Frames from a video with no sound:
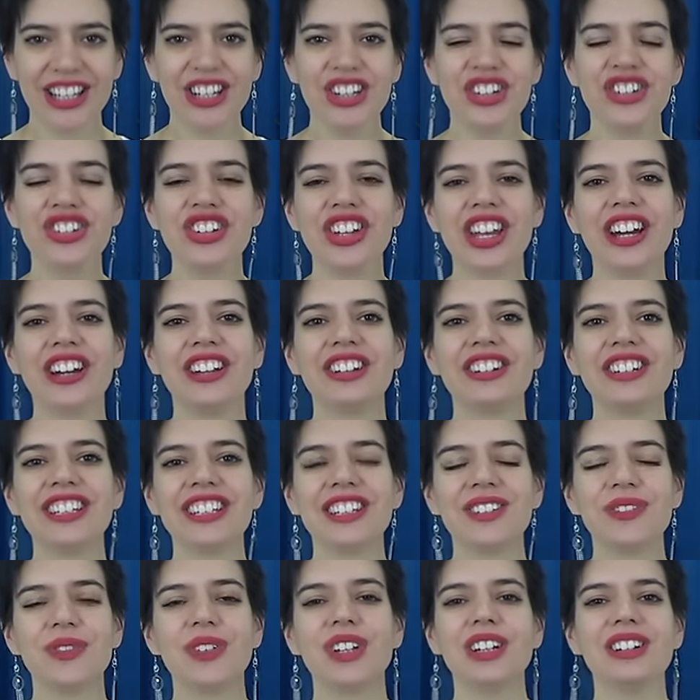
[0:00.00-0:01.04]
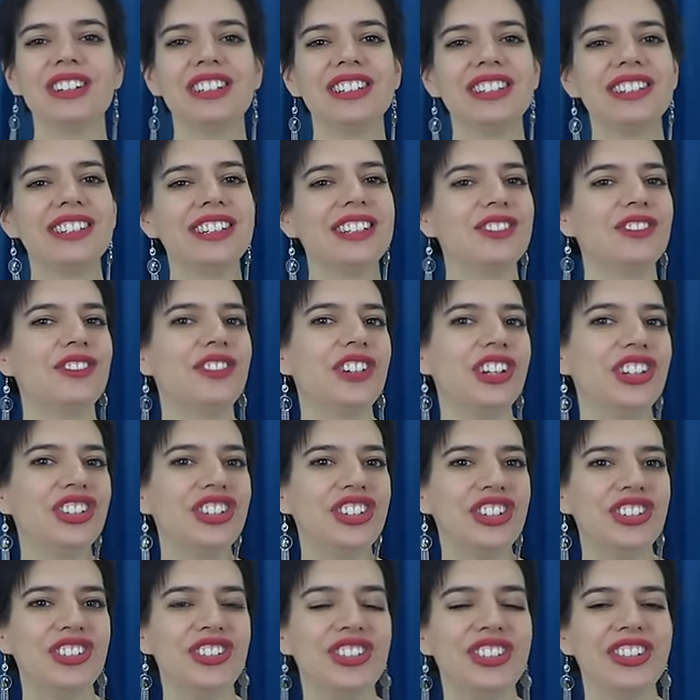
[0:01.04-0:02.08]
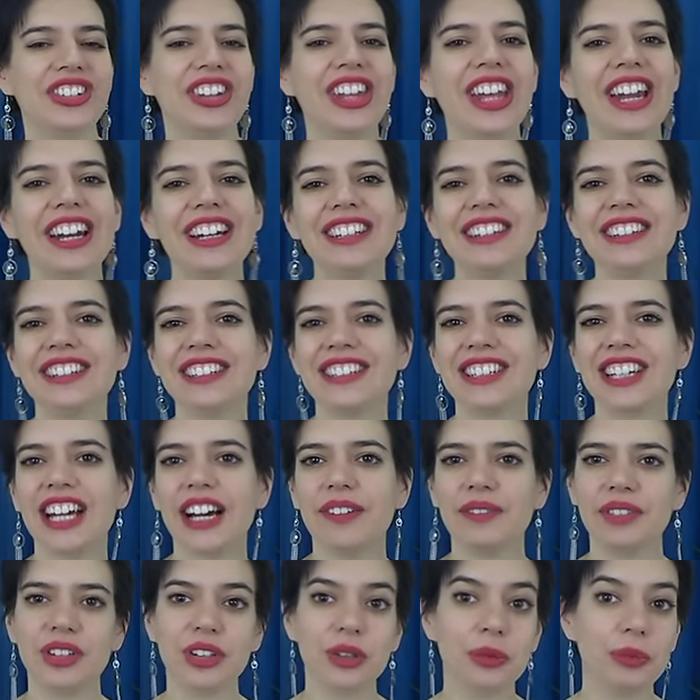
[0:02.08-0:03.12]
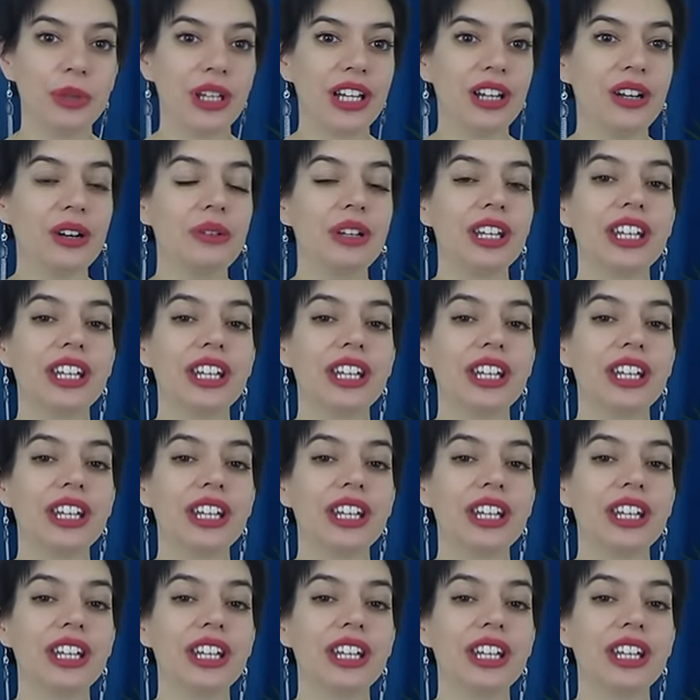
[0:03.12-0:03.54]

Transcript: Share your experience in French if you dare in the comments below.